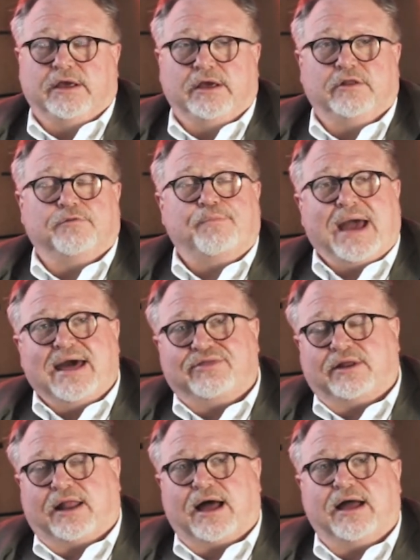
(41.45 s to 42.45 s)
either
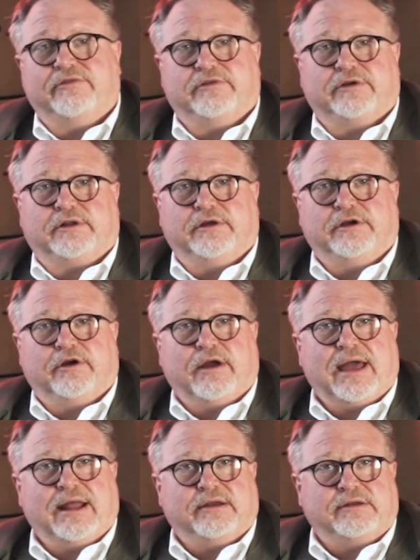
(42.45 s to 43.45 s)
pathologically or
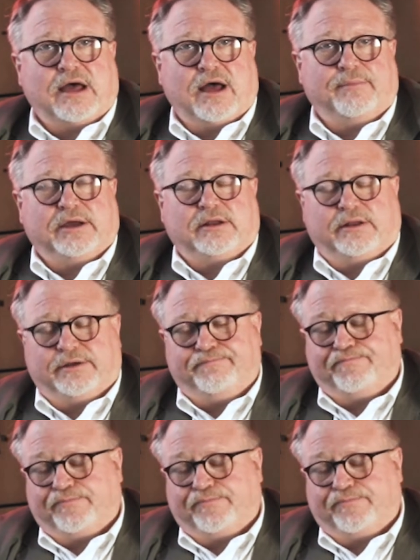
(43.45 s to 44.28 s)
anatomically?